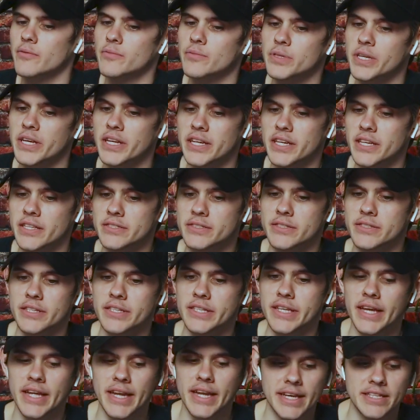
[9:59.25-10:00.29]
did
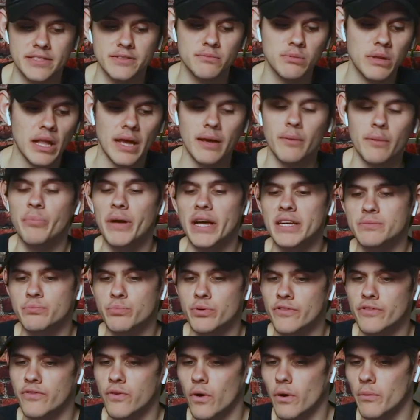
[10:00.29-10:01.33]
his like best
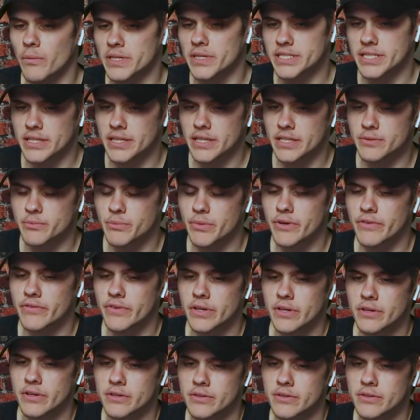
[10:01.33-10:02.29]
performance in this movie.